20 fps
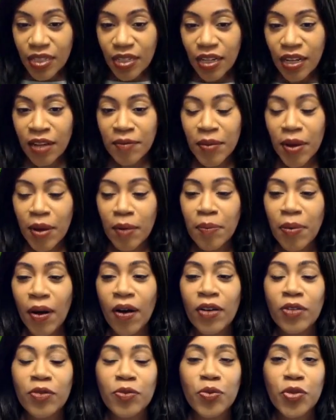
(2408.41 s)
A
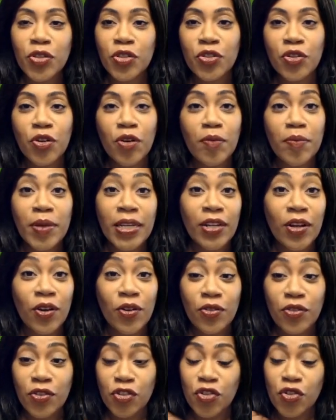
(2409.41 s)
barn would not be
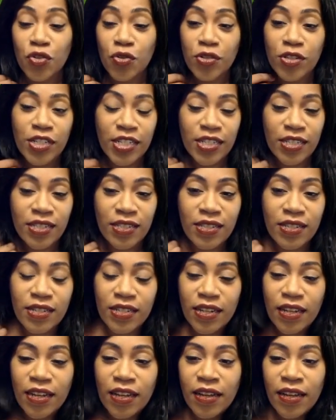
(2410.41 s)
on the
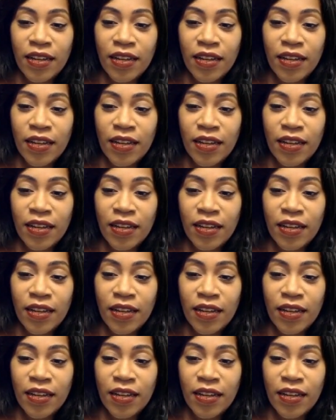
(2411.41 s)
shortest